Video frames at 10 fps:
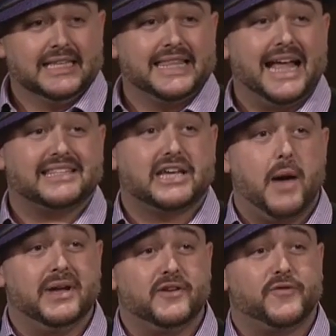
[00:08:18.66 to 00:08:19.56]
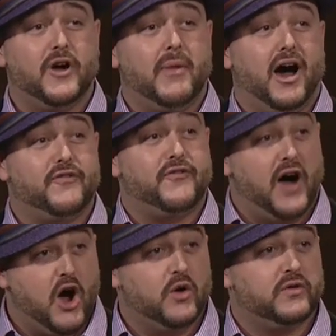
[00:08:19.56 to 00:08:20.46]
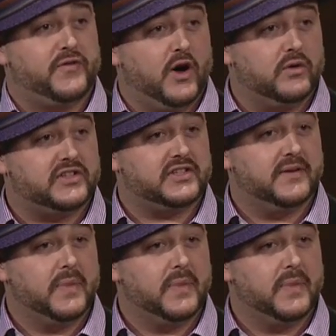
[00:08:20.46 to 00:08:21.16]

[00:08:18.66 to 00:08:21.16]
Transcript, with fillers: That's coming from a phone, folks.